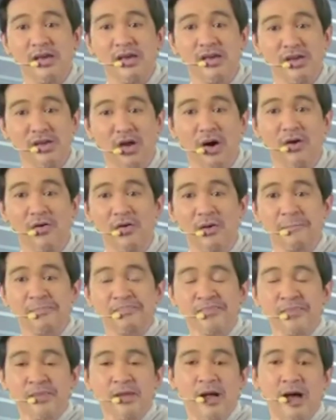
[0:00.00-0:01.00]

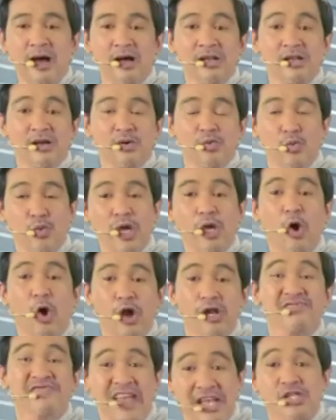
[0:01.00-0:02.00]
we
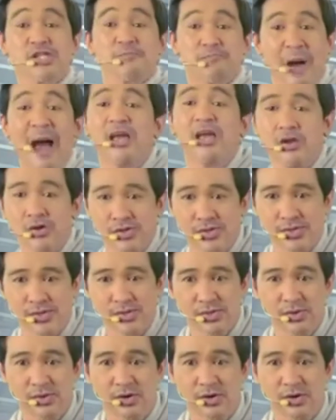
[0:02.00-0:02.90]
call test pilots,